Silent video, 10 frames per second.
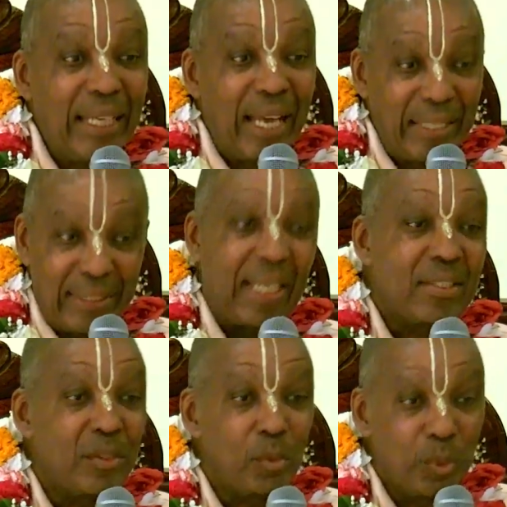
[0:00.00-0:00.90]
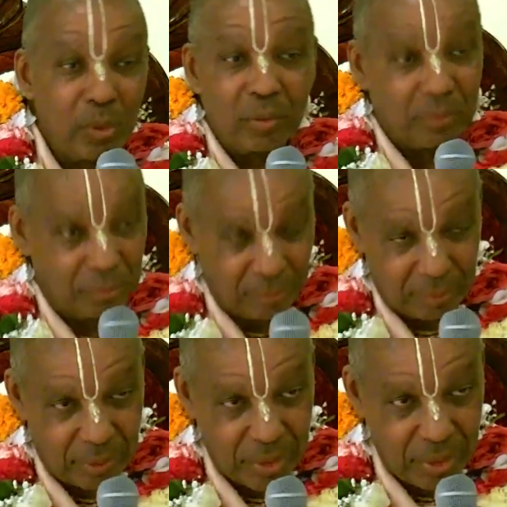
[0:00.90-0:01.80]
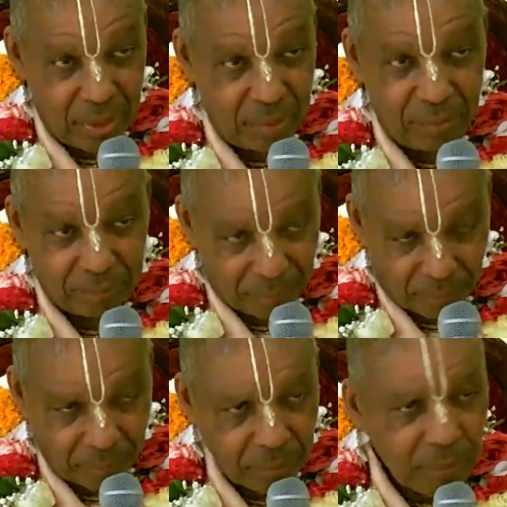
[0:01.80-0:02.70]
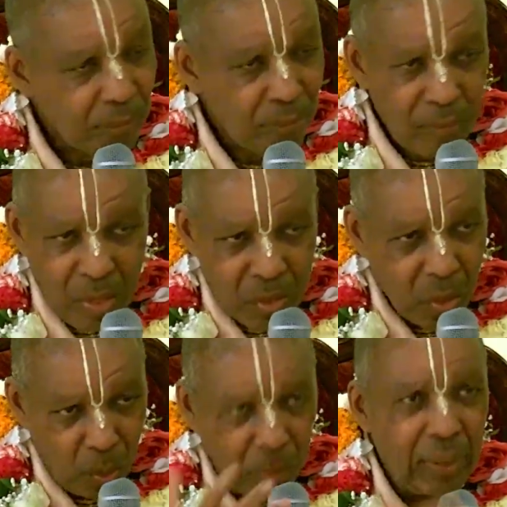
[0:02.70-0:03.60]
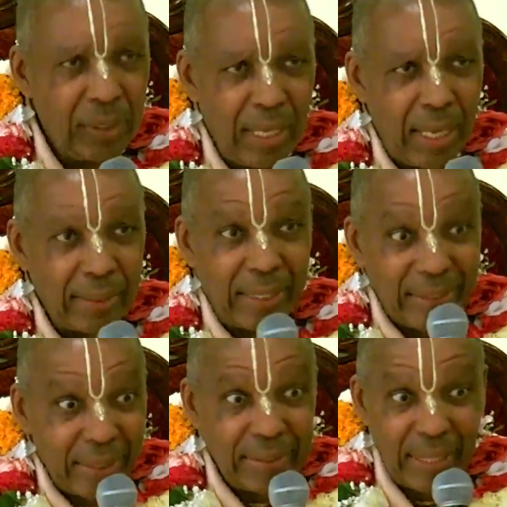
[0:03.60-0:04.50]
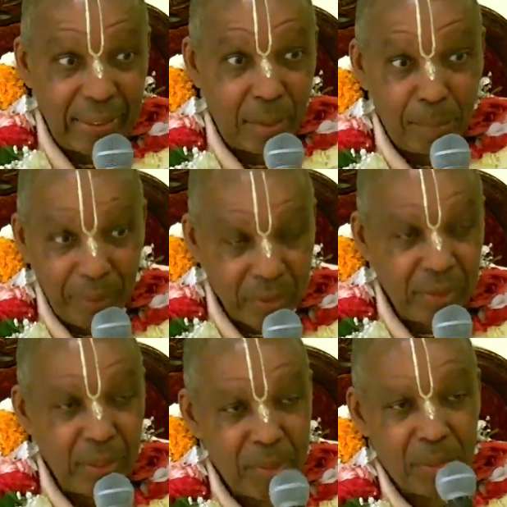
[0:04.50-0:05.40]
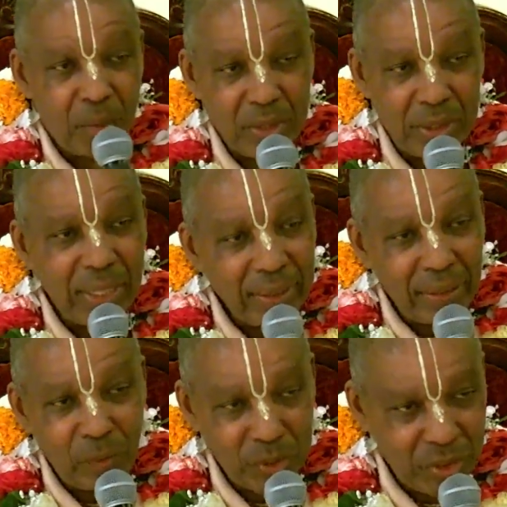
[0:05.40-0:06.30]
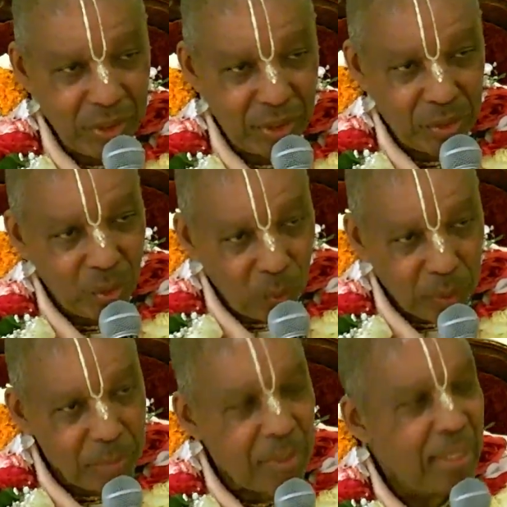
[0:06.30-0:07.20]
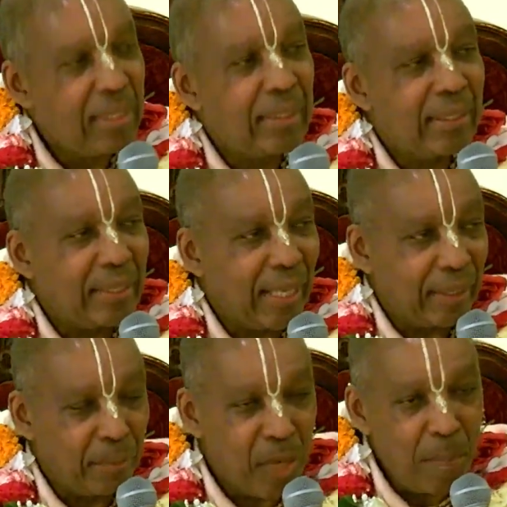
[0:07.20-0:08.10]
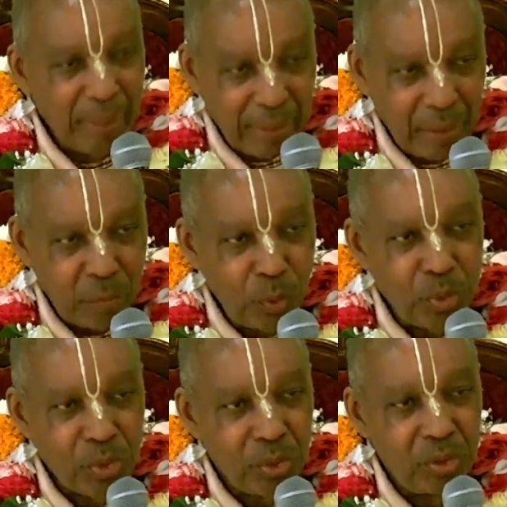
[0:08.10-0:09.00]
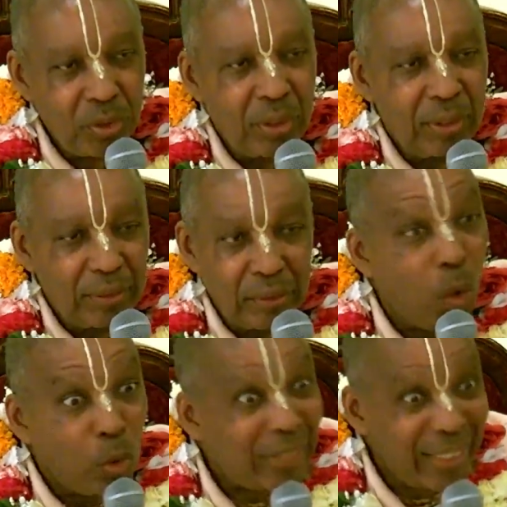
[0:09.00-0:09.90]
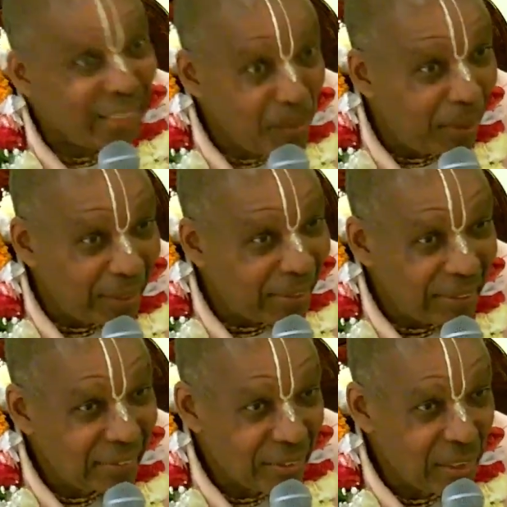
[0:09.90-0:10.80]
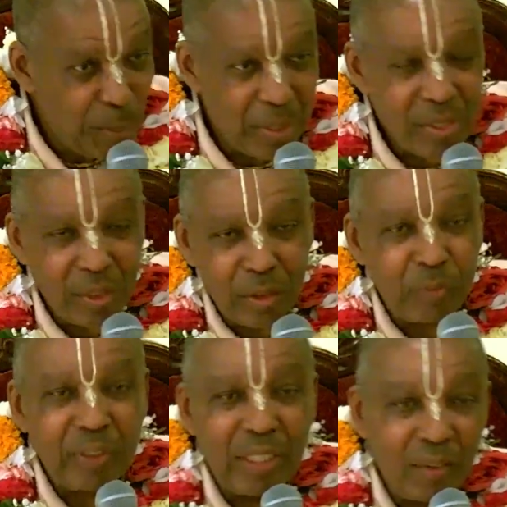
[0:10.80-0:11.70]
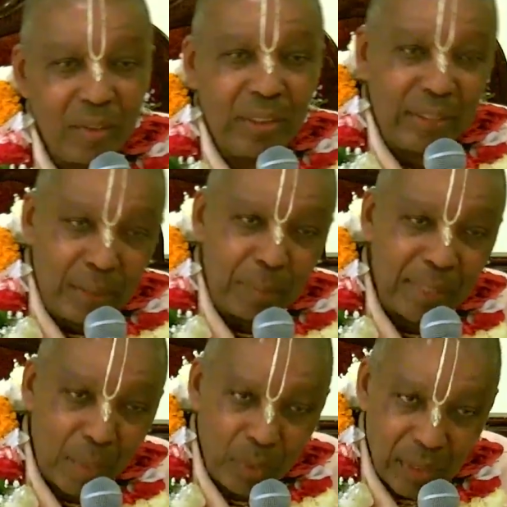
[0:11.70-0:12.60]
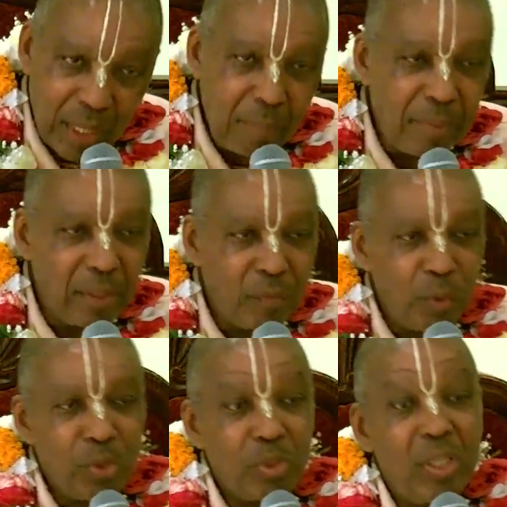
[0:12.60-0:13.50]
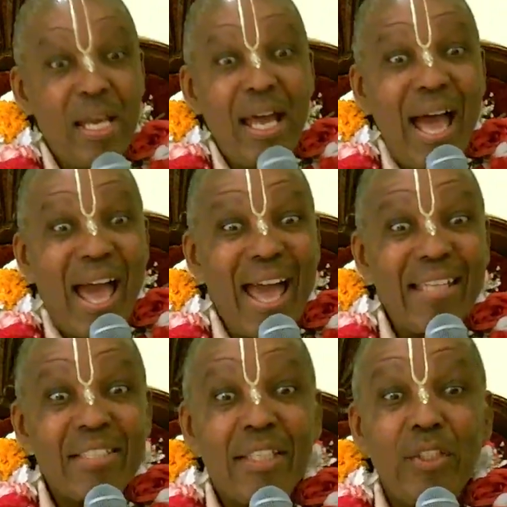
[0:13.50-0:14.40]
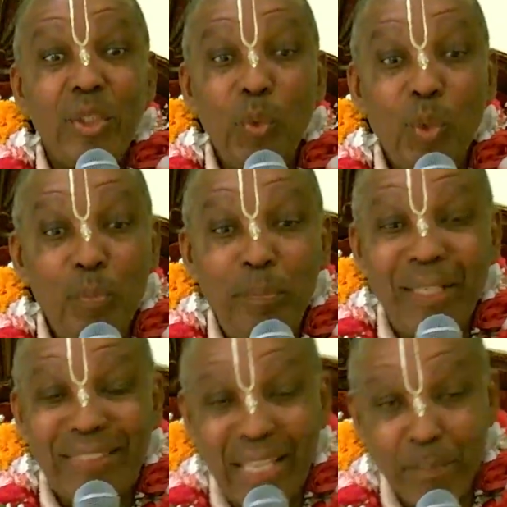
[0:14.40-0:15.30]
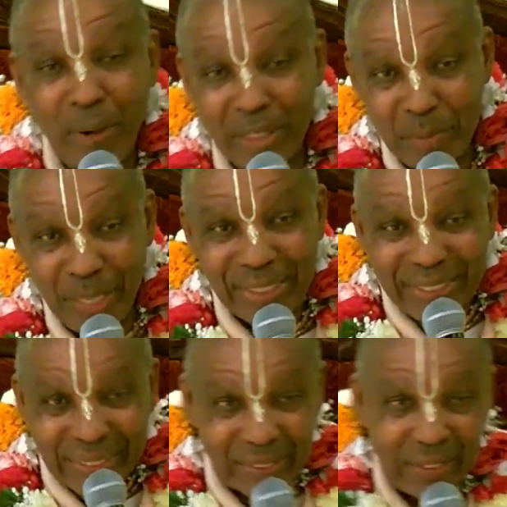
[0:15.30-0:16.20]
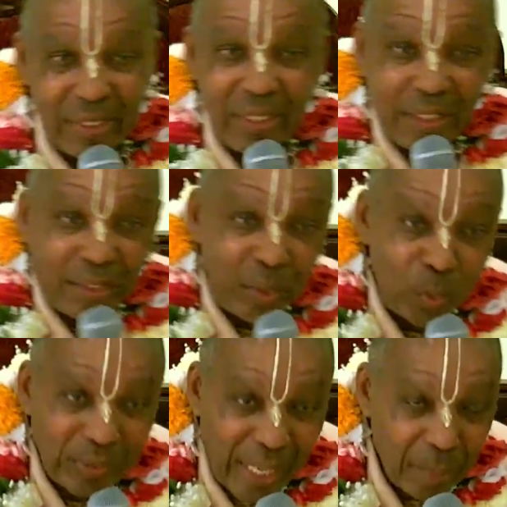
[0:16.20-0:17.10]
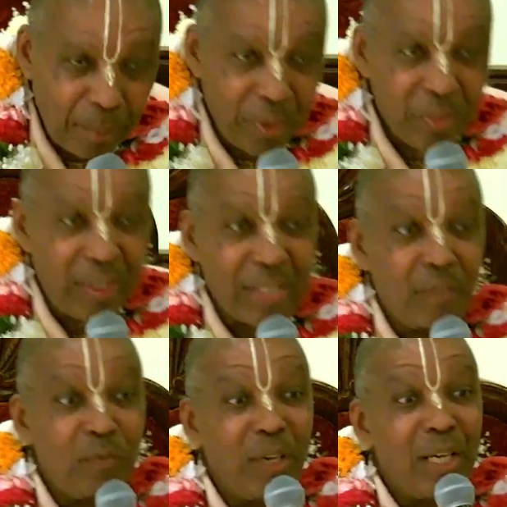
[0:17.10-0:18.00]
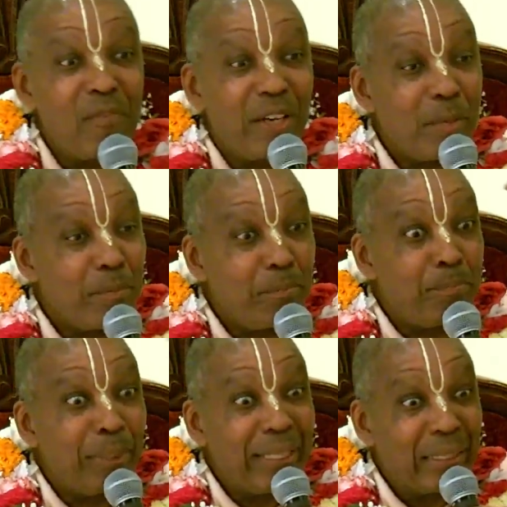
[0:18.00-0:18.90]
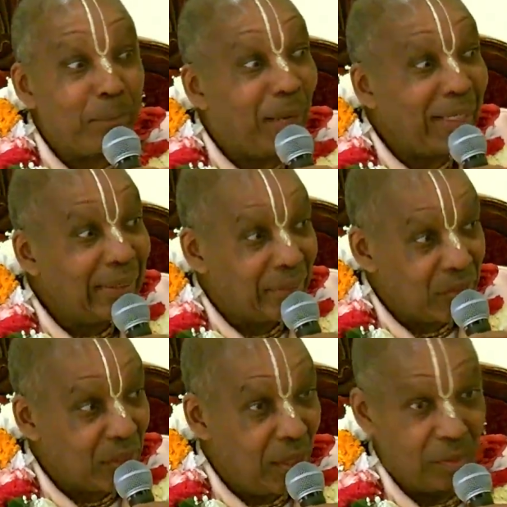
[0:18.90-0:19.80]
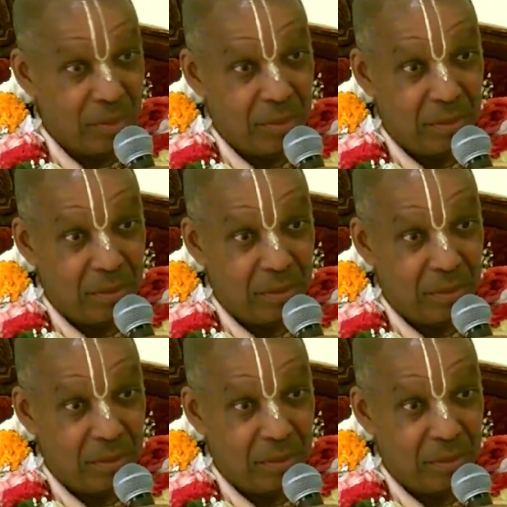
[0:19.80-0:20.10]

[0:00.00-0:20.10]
and that's your real Ishtadeva. So they did, and they appeared to him as Lord Chaitanya. Lord Chaitanya told him that I'm coming in the future. Don't tell anybody, just keep it a secret for now, but I will come in the future. And he said, you will take part in my Leela. You will take birth as a very, very big pundit, scholar.